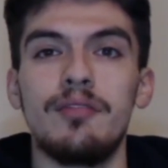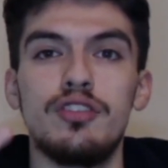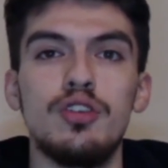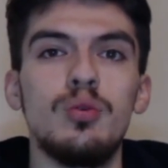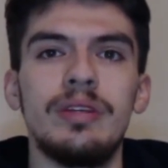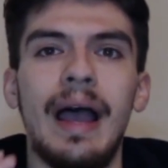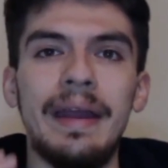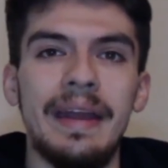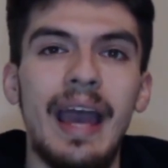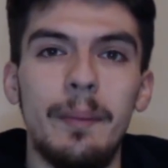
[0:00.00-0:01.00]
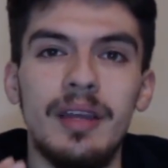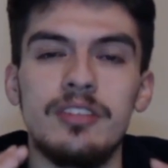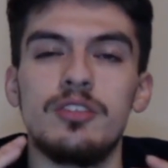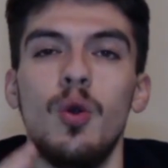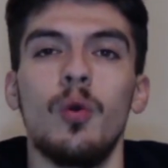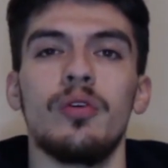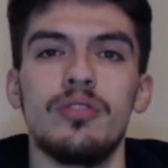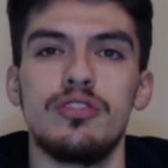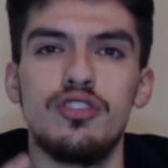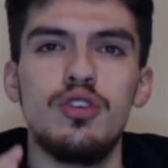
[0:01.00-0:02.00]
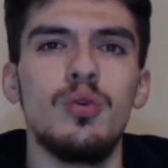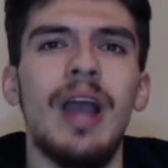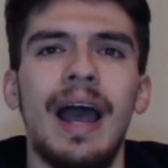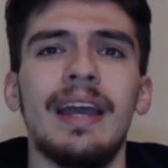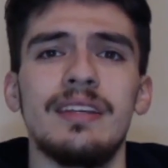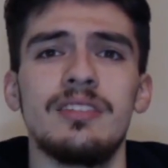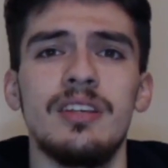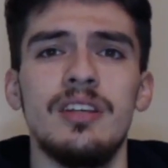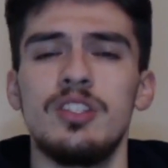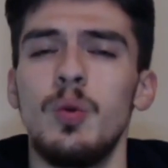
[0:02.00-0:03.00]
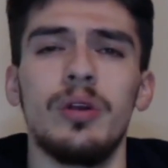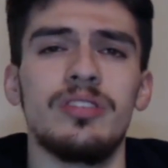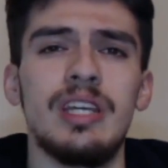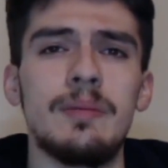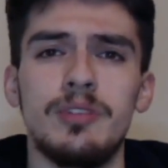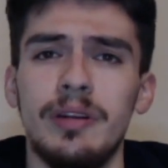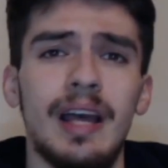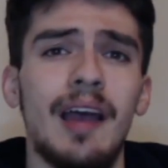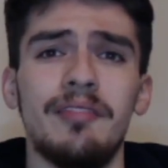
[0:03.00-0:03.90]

2 dynamic scorers, 2 guys to where teams are going to have